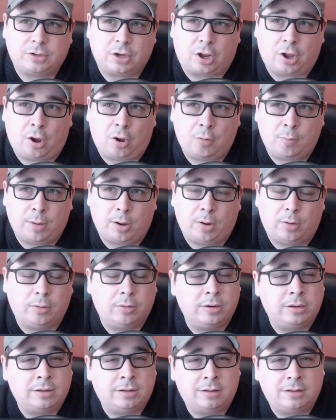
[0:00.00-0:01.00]

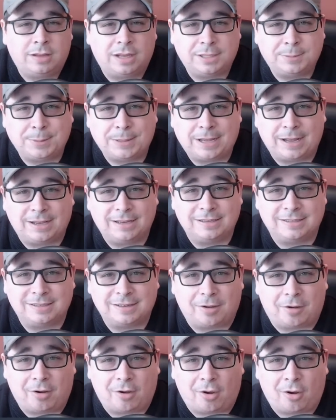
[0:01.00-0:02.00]
Chocobo, it's
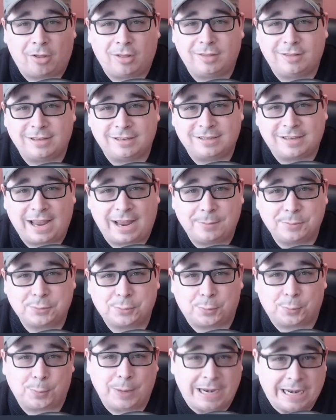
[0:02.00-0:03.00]
because all of these
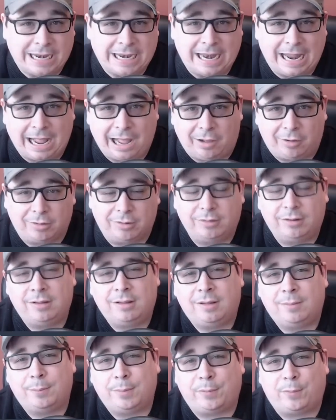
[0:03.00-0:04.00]
games were written down
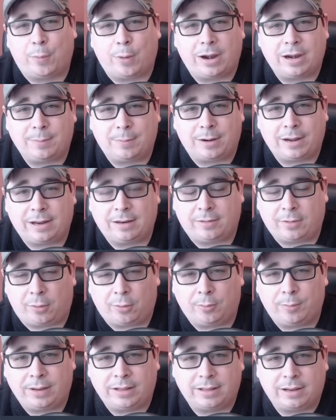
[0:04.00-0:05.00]
before anybody
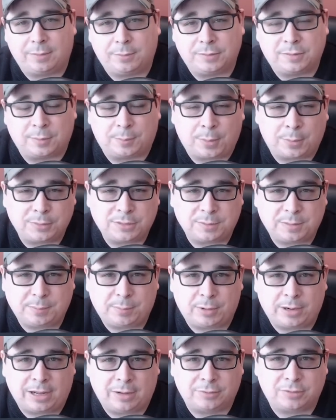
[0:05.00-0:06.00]
told me that it was supposed to be
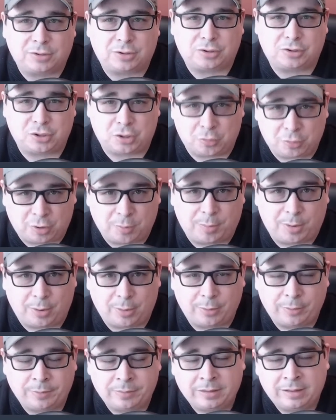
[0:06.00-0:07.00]
pronounced
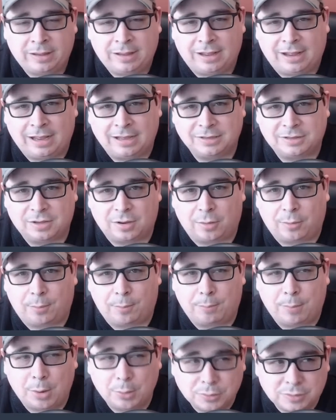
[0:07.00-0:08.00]
Chocobo. Uh, so
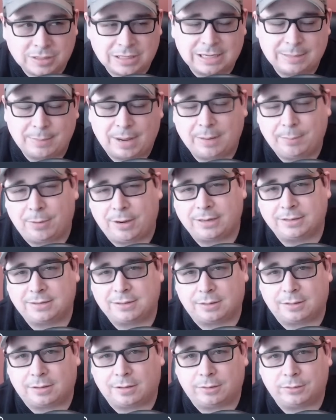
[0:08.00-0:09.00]
mostly my brain
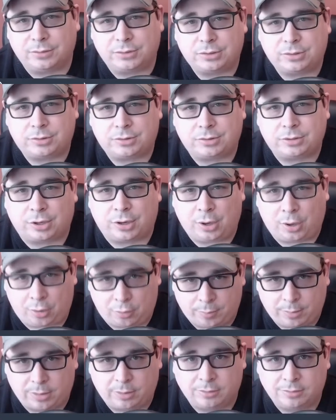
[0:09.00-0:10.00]
still goes
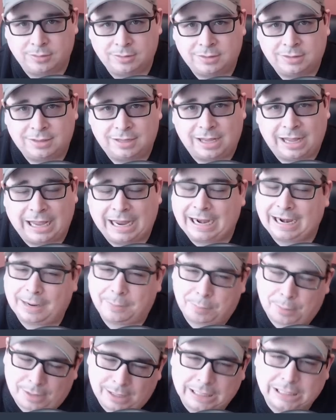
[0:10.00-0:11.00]
Chocobo, uh, and
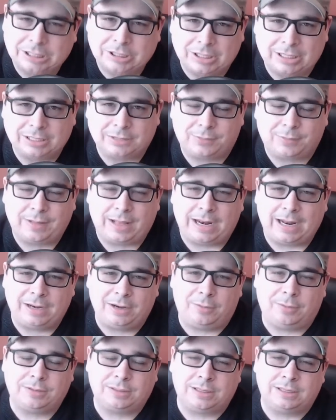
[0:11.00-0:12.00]
I apologize for that. I
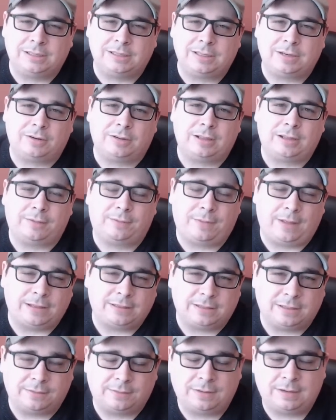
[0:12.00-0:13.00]
know it's sincerely
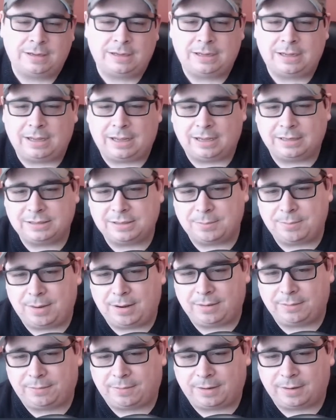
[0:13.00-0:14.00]
offensive uh, to
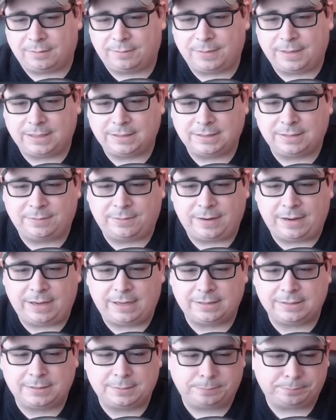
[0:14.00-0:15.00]
many Final Fantasy
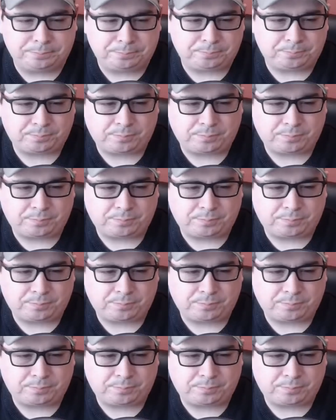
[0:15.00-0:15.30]
fans.